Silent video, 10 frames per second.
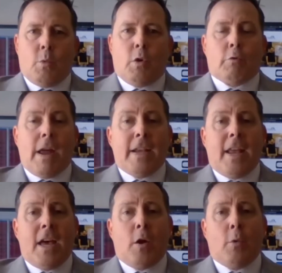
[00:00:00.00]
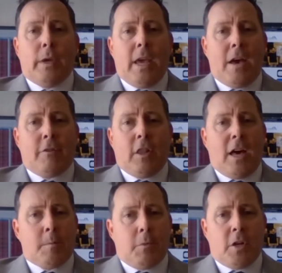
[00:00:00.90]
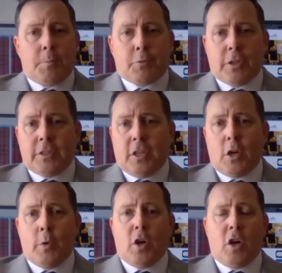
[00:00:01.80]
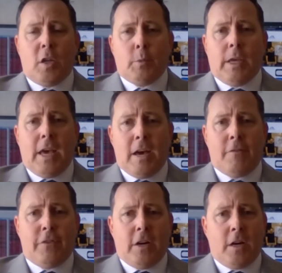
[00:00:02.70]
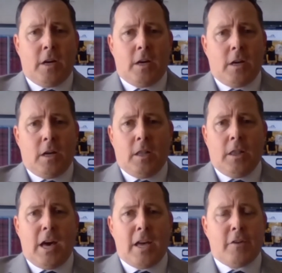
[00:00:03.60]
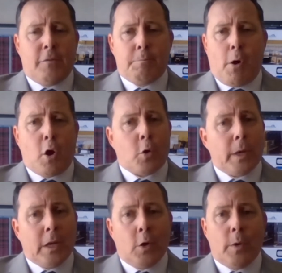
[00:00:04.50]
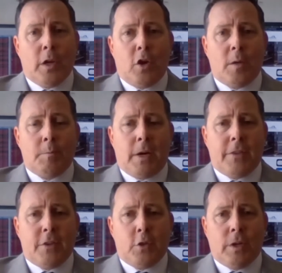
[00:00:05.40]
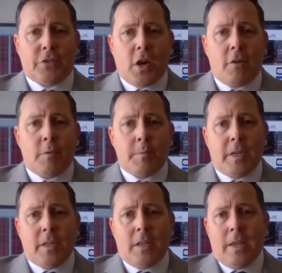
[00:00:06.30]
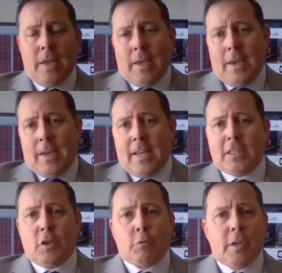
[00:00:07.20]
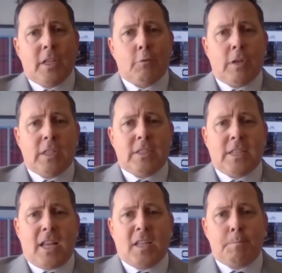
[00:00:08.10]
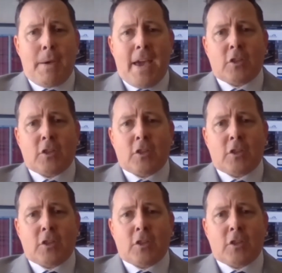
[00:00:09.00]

Well, right now we have a lot of money printing going on. We have uh, a lot of borrowing going on by the U.S. government, and that's a really, really solid